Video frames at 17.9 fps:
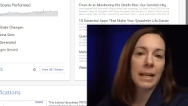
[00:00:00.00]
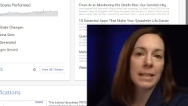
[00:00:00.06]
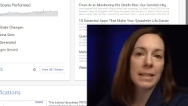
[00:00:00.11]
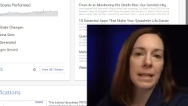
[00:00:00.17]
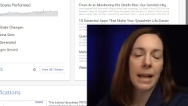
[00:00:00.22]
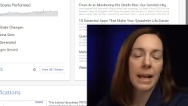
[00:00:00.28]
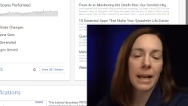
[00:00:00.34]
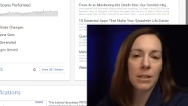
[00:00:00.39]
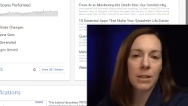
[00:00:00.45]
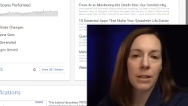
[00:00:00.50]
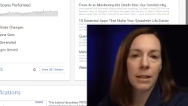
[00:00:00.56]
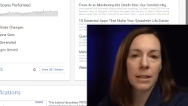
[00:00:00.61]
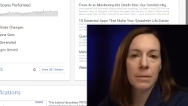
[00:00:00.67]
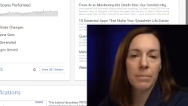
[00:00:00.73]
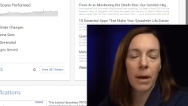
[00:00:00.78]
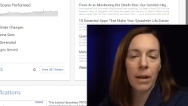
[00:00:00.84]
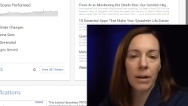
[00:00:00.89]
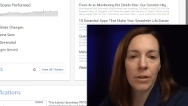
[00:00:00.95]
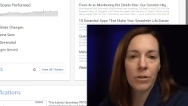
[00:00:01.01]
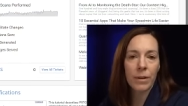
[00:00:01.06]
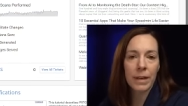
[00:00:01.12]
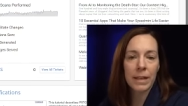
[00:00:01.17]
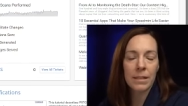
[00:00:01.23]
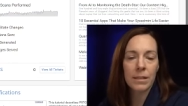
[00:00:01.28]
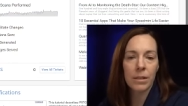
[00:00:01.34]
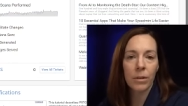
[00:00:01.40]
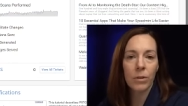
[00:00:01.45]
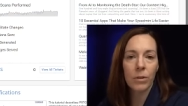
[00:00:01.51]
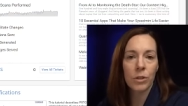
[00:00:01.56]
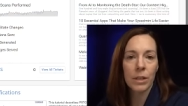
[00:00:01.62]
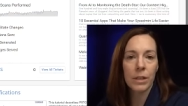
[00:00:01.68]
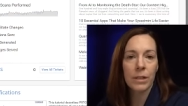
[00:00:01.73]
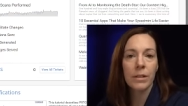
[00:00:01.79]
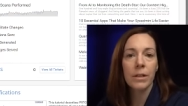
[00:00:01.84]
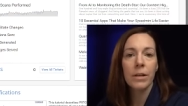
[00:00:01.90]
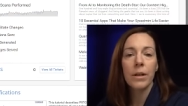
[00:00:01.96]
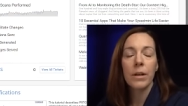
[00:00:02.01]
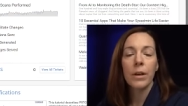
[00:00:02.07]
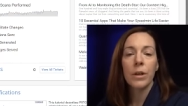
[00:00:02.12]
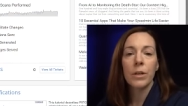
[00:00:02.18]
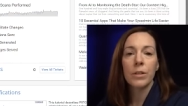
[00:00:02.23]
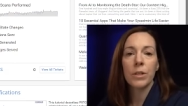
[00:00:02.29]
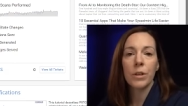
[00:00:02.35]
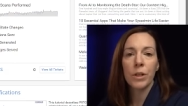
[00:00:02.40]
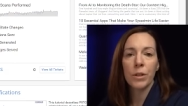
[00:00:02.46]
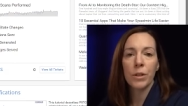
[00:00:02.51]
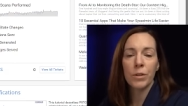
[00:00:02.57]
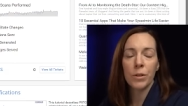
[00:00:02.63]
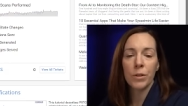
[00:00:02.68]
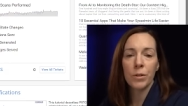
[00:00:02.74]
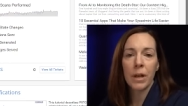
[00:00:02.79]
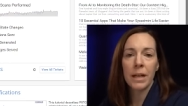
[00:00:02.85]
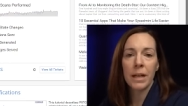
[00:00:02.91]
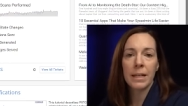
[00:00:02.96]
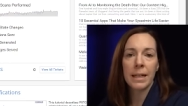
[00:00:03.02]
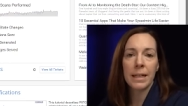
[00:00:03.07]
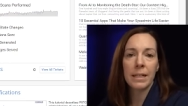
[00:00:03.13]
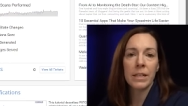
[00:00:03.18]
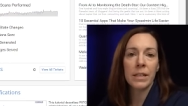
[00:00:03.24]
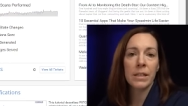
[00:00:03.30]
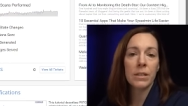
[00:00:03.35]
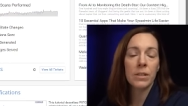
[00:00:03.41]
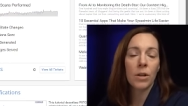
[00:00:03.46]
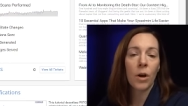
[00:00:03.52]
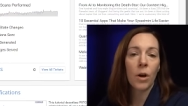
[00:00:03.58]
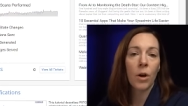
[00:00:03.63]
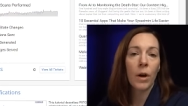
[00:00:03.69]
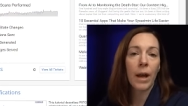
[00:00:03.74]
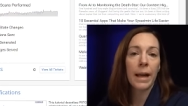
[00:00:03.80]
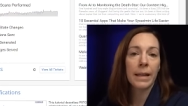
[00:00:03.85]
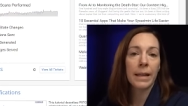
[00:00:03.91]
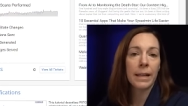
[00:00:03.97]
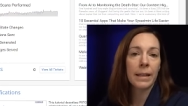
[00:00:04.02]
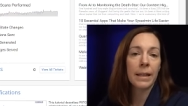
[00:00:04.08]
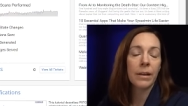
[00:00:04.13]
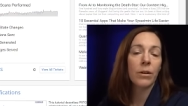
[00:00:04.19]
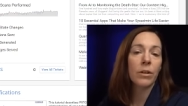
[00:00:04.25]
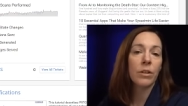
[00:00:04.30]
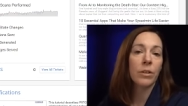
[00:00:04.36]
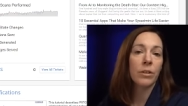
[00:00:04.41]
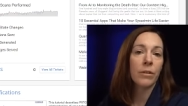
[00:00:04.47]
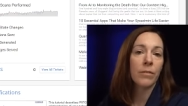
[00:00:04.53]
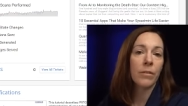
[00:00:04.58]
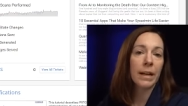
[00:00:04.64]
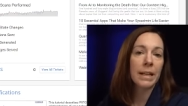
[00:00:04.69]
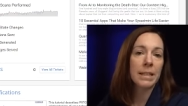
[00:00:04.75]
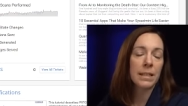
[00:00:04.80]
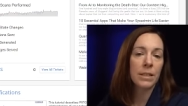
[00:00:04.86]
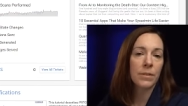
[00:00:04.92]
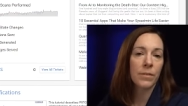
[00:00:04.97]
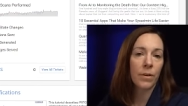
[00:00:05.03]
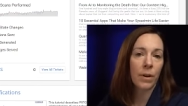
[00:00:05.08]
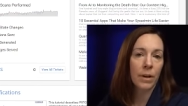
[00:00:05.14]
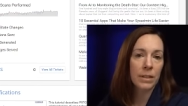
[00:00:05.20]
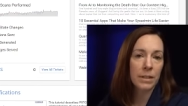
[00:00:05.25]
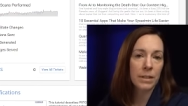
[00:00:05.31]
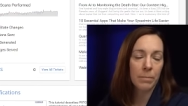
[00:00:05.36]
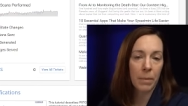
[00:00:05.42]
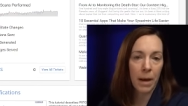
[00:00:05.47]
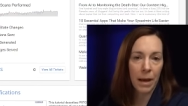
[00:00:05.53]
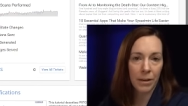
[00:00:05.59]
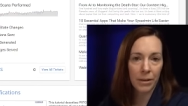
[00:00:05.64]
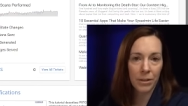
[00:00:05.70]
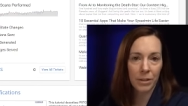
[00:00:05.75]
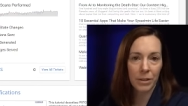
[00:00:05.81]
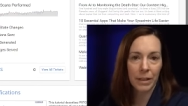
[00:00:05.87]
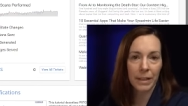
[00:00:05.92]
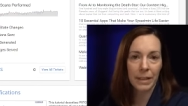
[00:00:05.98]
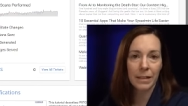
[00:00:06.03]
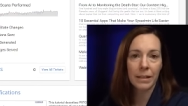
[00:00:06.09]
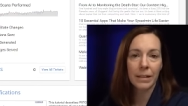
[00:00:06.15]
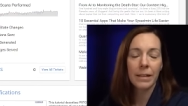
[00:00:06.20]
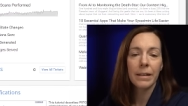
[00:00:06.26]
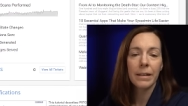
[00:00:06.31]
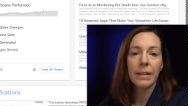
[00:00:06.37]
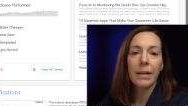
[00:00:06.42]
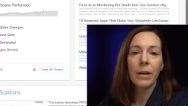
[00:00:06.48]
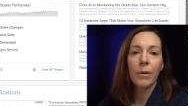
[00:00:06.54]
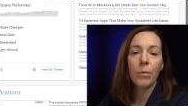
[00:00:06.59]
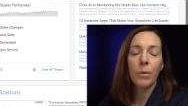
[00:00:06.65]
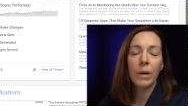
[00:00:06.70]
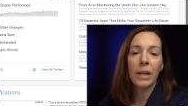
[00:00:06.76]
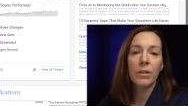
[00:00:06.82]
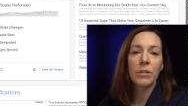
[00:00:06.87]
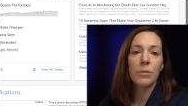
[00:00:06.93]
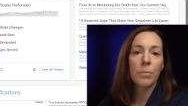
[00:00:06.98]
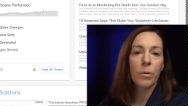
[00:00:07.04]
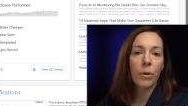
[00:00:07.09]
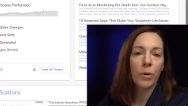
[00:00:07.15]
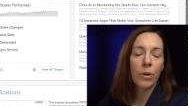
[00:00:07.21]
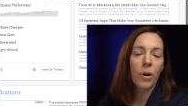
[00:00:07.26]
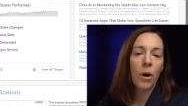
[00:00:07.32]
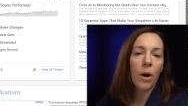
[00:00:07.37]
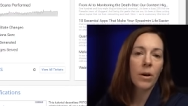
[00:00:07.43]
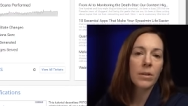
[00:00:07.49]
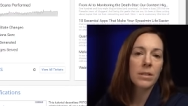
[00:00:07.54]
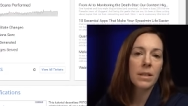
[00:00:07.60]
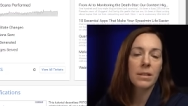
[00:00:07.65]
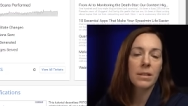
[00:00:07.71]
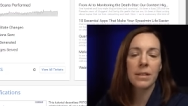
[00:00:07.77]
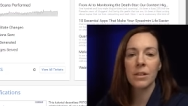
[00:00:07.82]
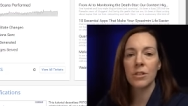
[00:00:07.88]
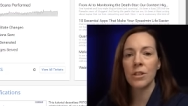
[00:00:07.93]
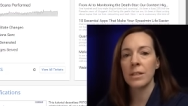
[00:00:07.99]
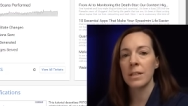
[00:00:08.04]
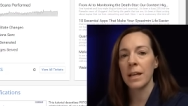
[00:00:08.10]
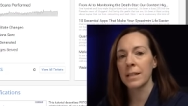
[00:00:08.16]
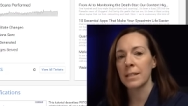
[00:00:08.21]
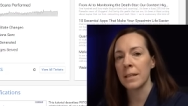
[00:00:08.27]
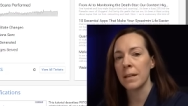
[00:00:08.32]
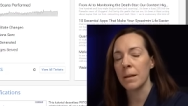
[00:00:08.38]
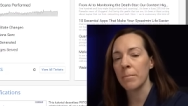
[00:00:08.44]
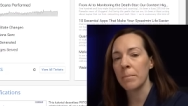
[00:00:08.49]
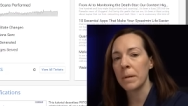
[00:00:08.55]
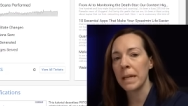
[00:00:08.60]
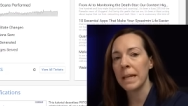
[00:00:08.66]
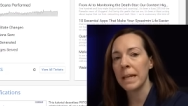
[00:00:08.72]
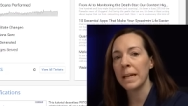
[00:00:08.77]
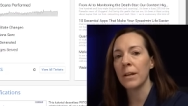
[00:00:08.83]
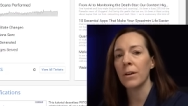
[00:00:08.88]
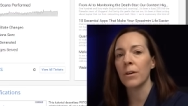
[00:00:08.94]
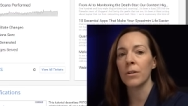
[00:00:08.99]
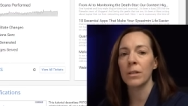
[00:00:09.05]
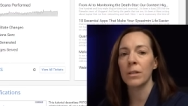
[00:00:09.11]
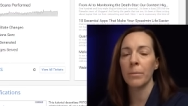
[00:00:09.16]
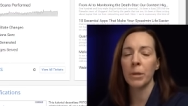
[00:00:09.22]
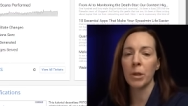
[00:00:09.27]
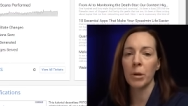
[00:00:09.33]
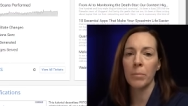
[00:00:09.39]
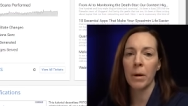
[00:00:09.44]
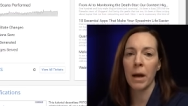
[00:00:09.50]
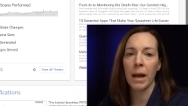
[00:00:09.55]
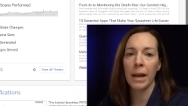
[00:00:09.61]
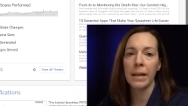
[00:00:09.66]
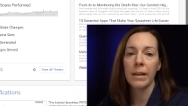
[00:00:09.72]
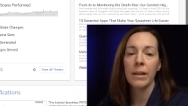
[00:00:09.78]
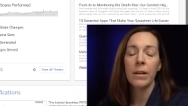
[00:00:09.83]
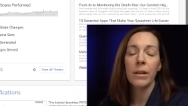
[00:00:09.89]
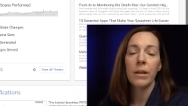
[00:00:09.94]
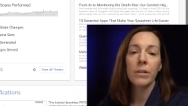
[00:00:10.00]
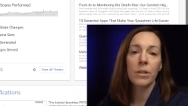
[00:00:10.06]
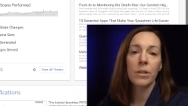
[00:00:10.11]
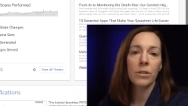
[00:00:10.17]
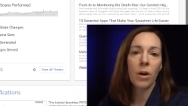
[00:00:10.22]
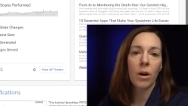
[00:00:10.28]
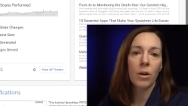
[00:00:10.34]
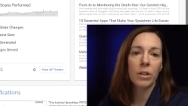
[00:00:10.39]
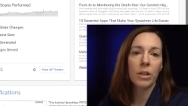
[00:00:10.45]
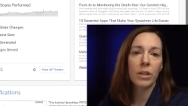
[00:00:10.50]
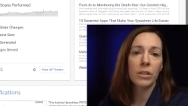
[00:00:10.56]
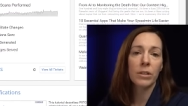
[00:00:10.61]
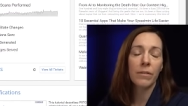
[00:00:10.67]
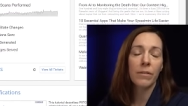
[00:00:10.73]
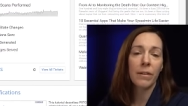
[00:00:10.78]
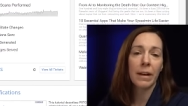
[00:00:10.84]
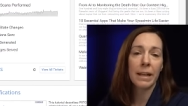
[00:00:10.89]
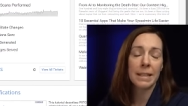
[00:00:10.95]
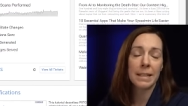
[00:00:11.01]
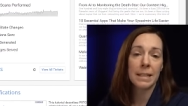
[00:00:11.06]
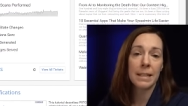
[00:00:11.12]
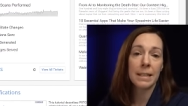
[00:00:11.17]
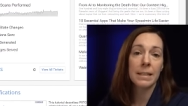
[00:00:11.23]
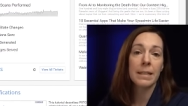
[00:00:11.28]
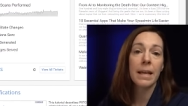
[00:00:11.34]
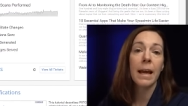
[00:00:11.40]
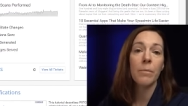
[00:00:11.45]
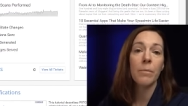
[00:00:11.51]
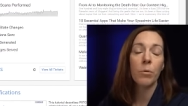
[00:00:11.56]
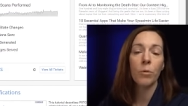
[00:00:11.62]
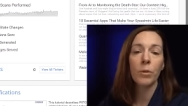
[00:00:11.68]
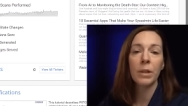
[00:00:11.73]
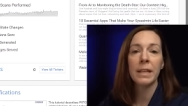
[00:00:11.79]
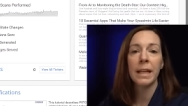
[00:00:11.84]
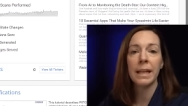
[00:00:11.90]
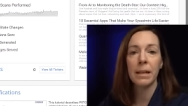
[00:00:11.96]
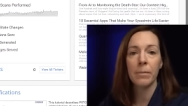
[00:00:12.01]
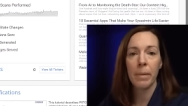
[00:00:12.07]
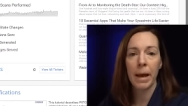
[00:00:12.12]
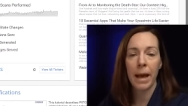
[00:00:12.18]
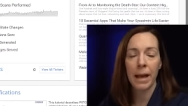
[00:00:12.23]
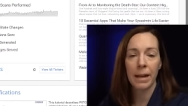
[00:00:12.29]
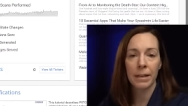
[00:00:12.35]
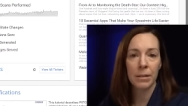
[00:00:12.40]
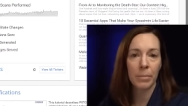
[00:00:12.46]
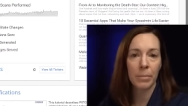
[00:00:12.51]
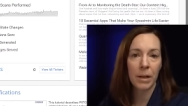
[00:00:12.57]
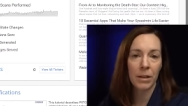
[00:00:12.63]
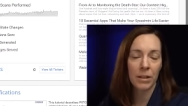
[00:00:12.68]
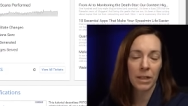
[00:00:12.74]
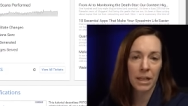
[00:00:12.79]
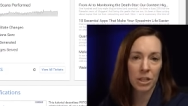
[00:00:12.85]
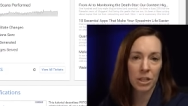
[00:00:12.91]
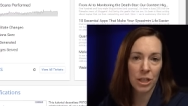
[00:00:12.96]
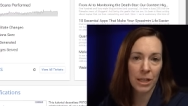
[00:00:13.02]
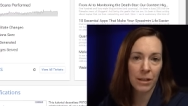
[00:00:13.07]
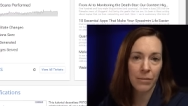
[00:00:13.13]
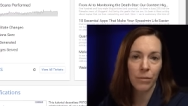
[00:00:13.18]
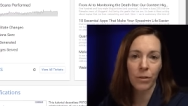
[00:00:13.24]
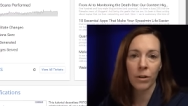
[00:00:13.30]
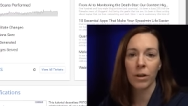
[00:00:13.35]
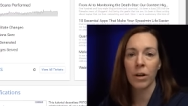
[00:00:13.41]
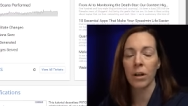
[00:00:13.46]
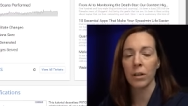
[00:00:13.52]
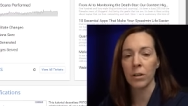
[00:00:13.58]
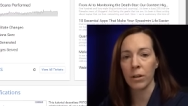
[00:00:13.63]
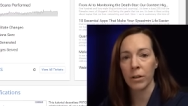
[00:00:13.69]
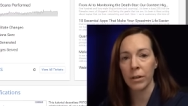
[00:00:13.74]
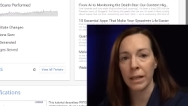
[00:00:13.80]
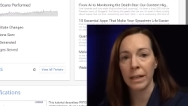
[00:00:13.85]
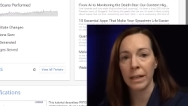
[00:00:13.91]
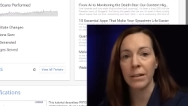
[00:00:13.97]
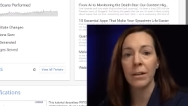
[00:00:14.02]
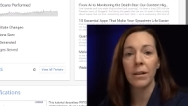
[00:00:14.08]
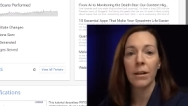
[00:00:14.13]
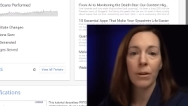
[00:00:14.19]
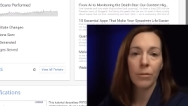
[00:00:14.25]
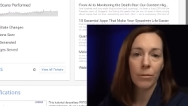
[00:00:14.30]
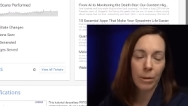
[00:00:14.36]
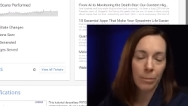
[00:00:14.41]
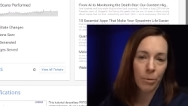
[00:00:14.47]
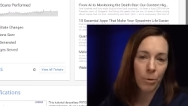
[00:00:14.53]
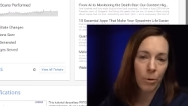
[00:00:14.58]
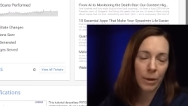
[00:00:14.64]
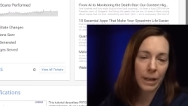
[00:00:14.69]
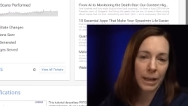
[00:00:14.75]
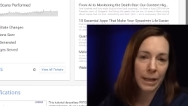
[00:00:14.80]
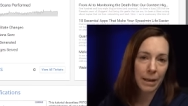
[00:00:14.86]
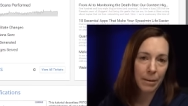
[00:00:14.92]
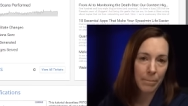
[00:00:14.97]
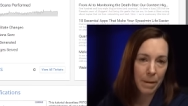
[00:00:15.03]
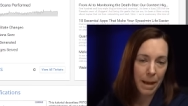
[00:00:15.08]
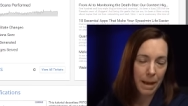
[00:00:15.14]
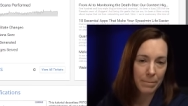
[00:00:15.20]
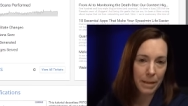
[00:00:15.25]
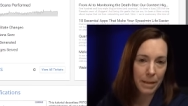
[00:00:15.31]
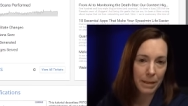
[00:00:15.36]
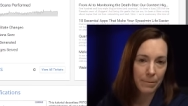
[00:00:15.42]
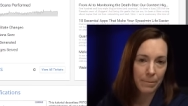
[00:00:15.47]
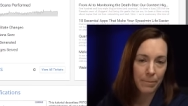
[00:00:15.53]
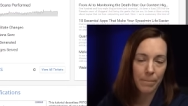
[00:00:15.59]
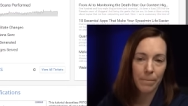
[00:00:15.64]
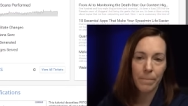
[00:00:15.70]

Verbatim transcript: is an agentless monitoring solution, so you do not need to install anything on your devices for us to monitor it. We use protocols such as SNMP or WMI to talk to your devices and pull the data back to PRTG for alerting, reporting, and mapping.